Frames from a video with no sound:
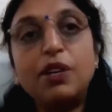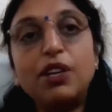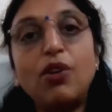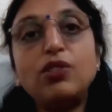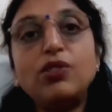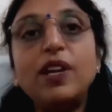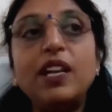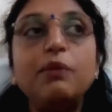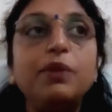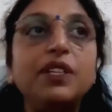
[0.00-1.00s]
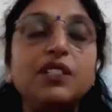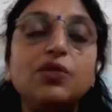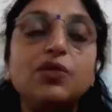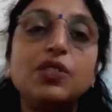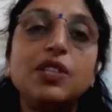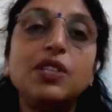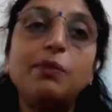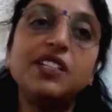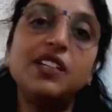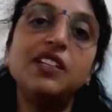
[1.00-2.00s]
but also helping to some
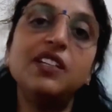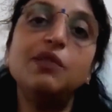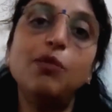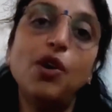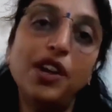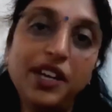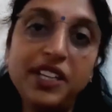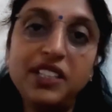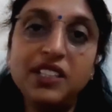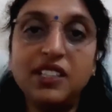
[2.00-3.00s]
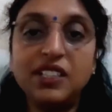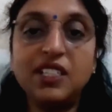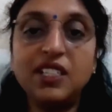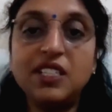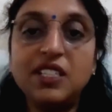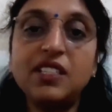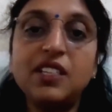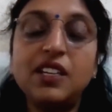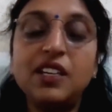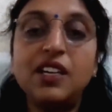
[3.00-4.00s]
extent in monitoring the diseases.